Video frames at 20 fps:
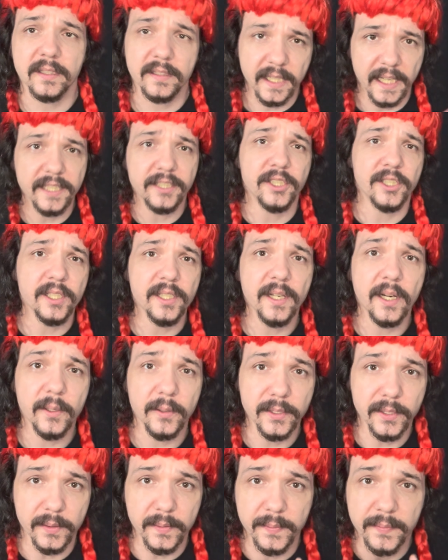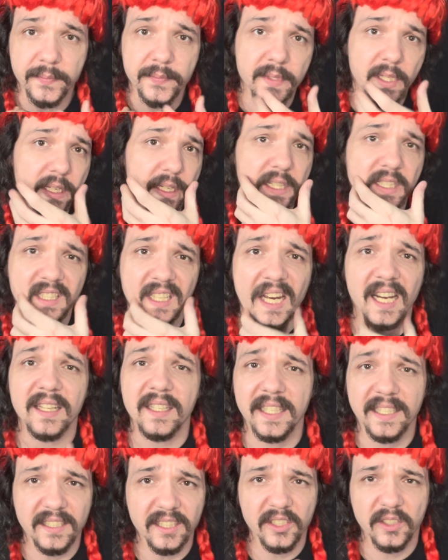Like, she knows him, and he's got
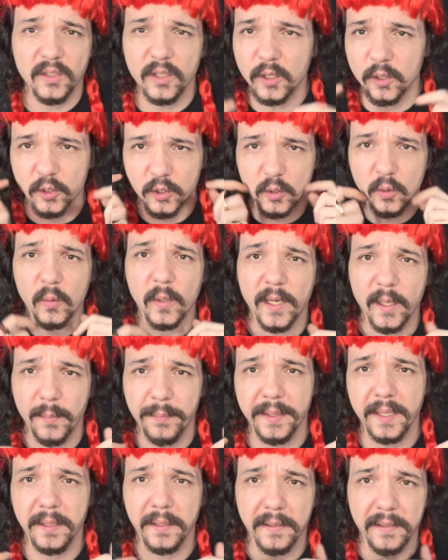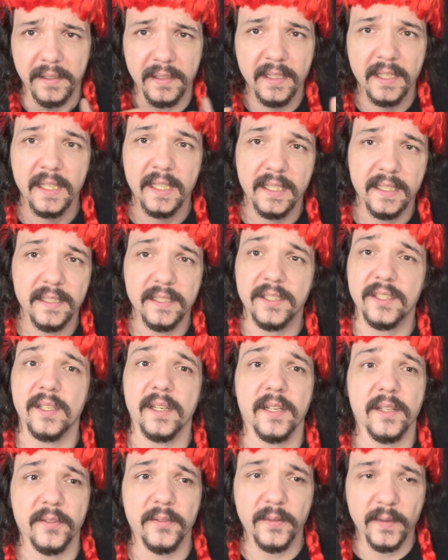like this little square beard and
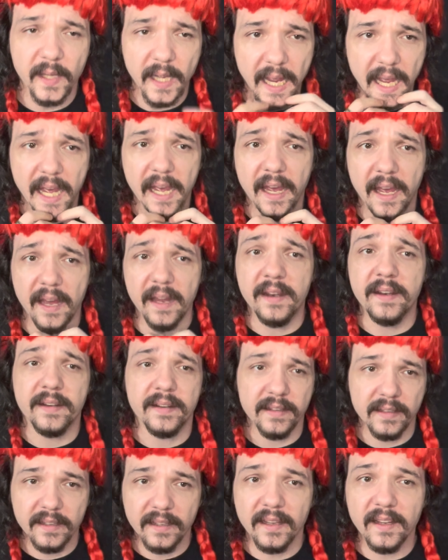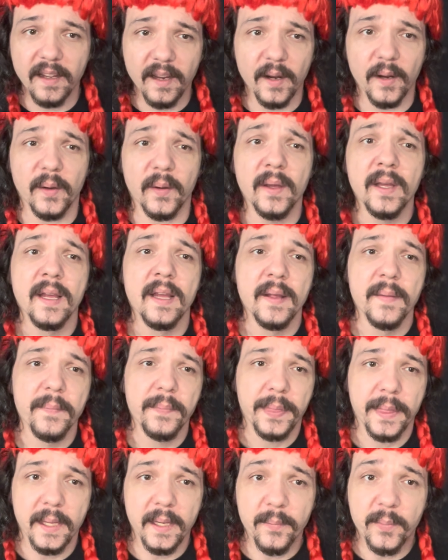stuff. And you know,
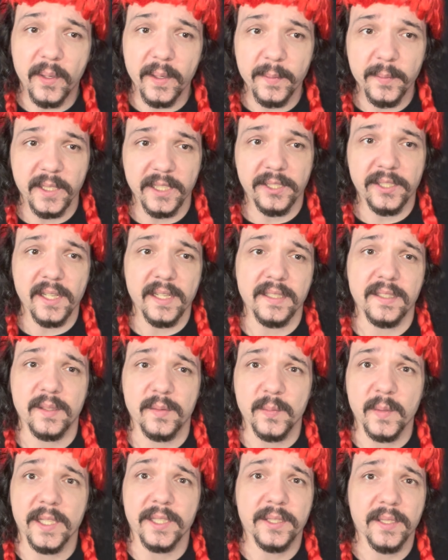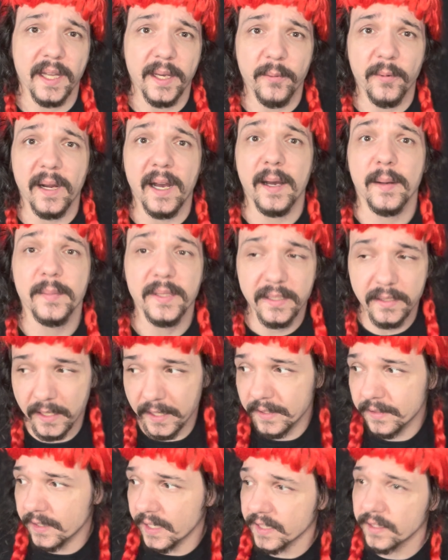he pretty much says as much. Like, Robb is
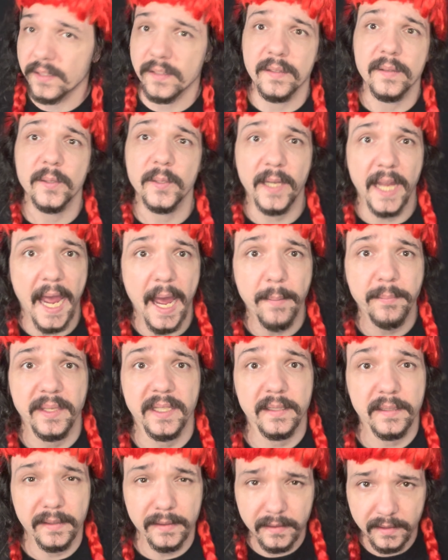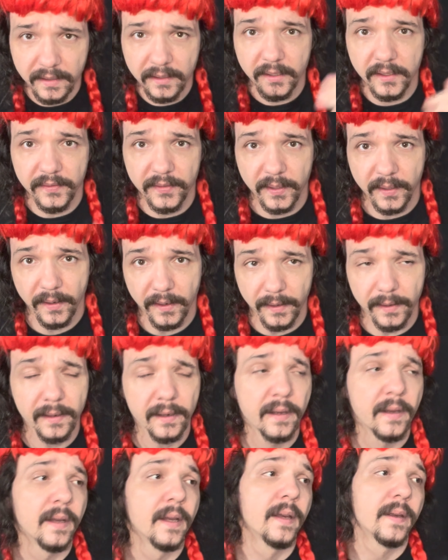like, that's the new captain of the guard,
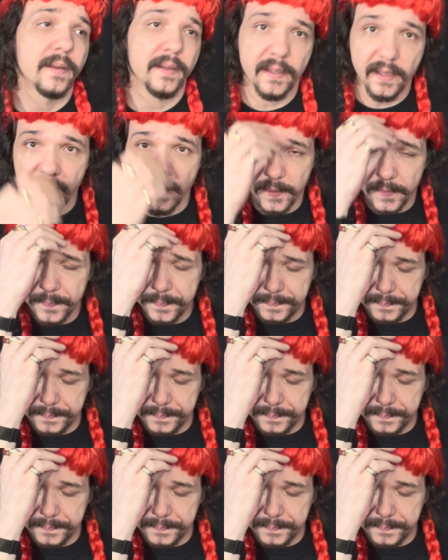you know?